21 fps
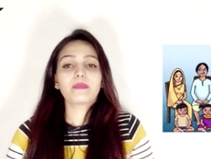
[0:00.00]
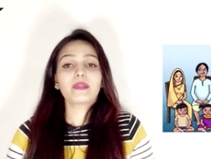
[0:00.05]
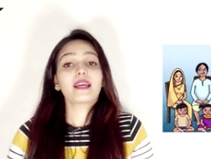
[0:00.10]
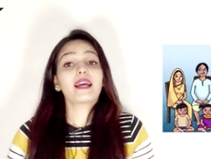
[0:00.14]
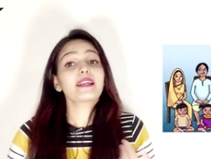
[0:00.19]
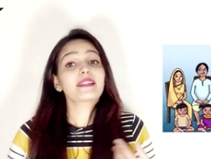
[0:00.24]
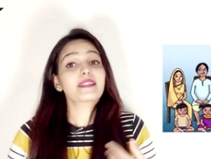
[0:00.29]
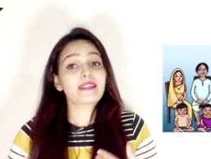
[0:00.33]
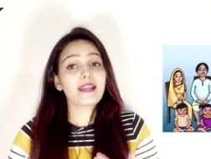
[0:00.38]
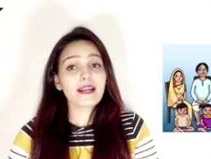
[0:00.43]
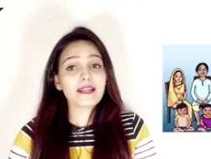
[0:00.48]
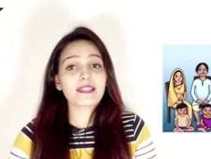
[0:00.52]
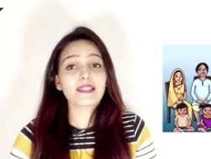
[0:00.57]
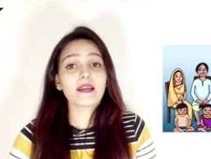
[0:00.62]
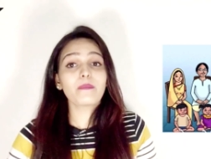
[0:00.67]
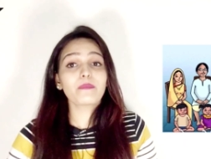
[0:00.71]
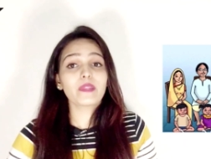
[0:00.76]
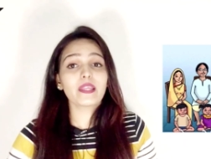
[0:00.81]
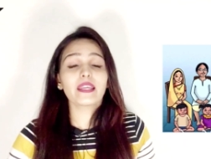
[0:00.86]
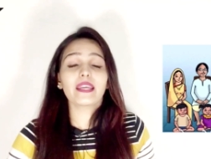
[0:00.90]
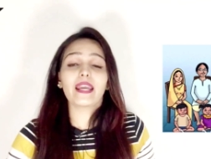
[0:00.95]
I said
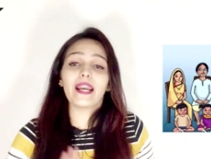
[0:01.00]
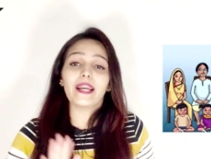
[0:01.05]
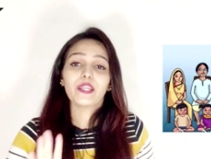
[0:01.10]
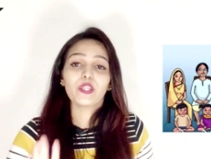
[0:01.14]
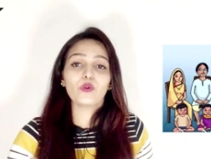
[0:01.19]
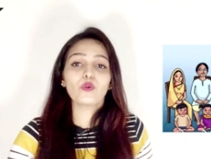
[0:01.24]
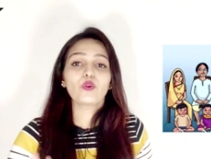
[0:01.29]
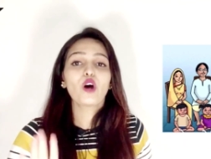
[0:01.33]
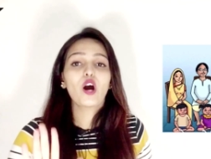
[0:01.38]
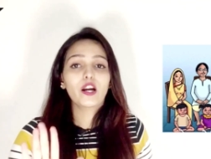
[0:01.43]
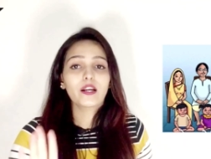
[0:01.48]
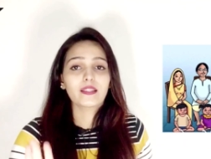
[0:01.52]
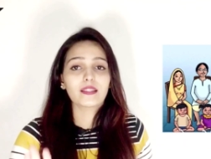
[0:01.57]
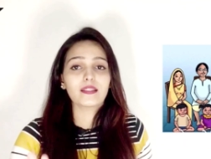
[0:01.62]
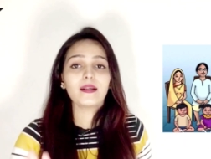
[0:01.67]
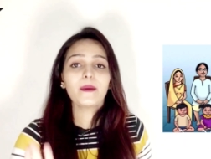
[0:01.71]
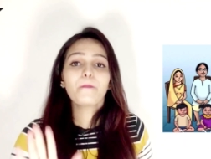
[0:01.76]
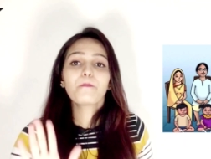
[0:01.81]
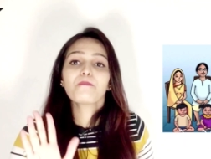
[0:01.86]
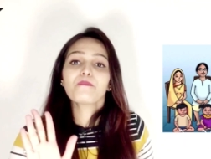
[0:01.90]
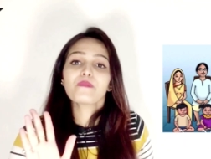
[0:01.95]
something and you got the
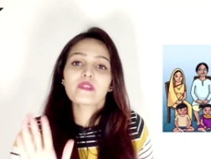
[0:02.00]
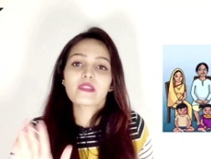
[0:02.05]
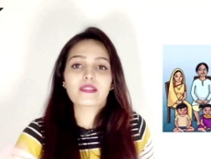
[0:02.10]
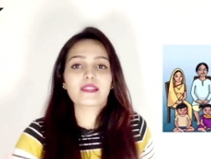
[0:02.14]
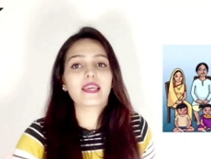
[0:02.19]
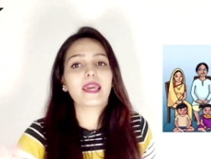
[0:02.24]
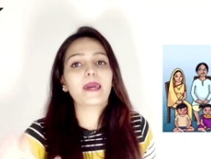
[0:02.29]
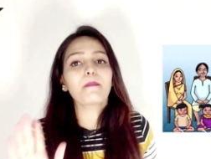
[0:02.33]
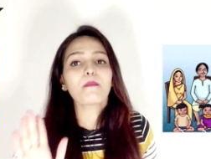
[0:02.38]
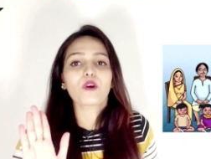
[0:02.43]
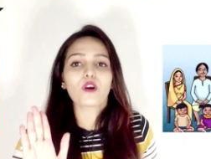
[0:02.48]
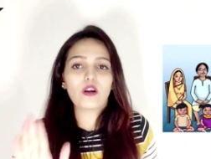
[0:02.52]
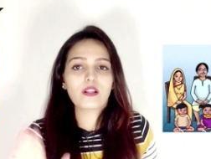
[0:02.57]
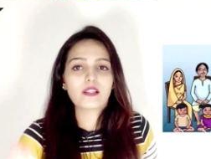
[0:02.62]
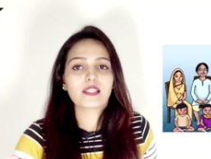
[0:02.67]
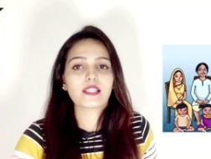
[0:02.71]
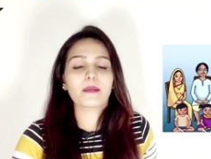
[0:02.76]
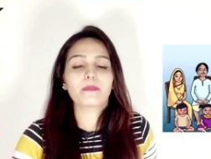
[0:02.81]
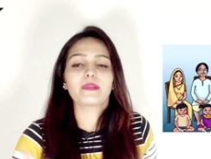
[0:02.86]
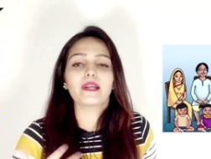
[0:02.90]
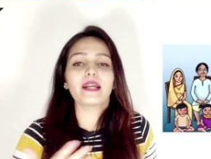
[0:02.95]
same
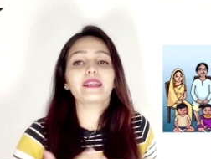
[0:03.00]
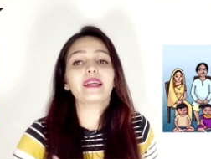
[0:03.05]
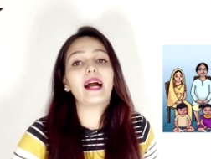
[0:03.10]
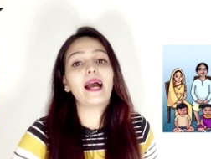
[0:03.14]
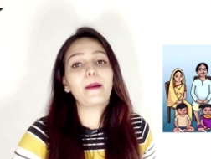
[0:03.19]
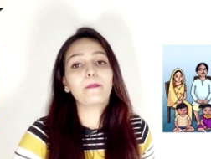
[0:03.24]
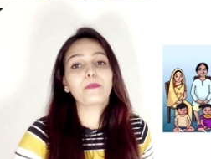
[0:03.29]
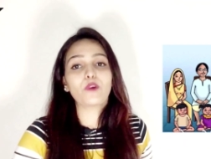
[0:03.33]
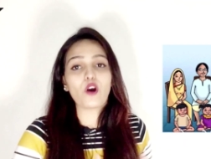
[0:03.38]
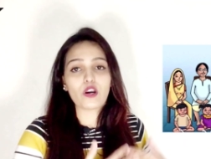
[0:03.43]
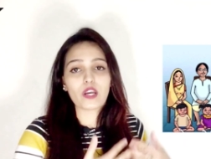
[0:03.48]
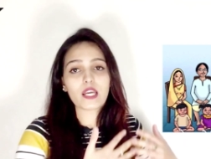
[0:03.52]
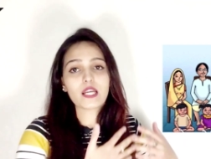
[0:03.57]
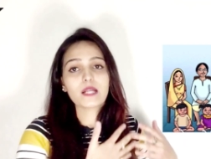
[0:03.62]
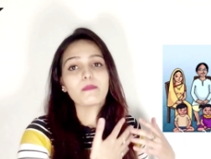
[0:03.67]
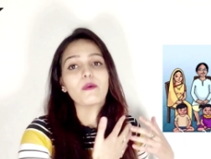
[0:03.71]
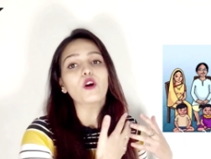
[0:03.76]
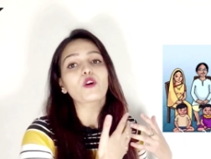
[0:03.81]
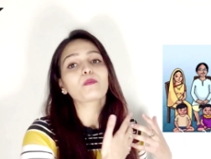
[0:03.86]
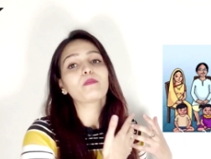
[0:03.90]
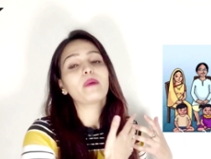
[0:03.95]
concept that I am talking
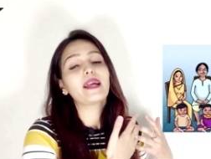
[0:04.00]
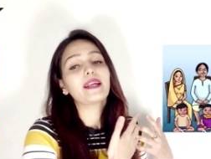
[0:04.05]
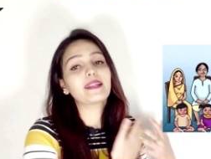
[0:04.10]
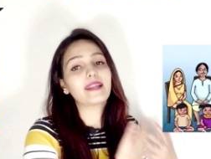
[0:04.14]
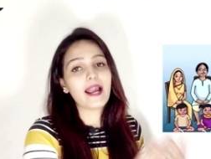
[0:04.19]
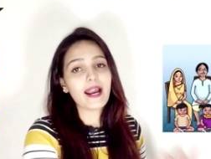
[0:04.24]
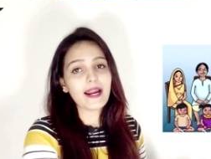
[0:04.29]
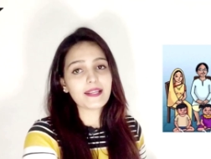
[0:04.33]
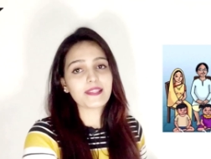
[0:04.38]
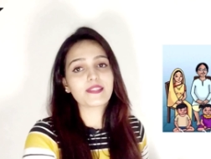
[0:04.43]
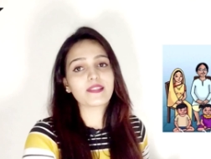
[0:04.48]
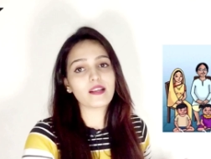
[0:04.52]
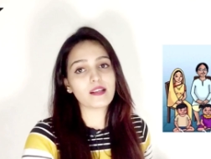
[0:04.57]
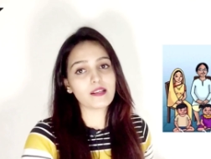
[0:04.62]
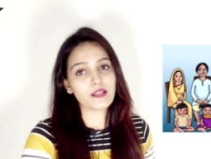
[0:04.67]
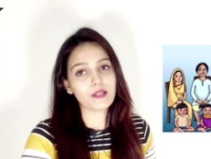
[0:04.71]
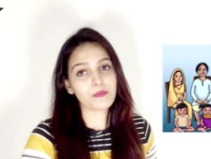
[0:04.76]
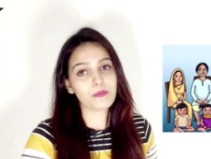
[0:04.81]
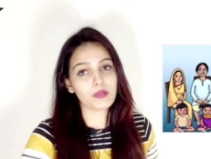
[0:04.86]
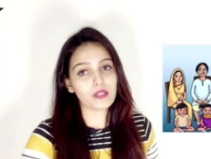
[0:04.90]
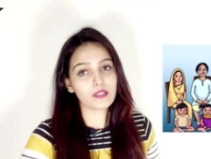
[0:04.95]
about my dad's younger
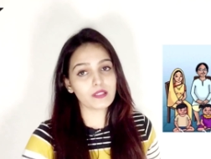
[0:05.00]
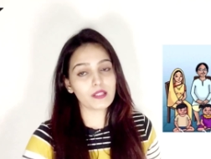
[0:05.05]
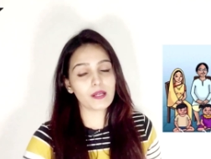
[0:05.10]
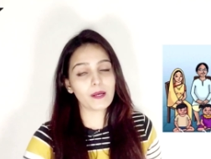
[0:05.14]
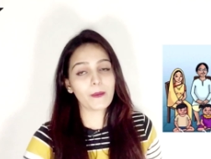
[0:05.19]
brother.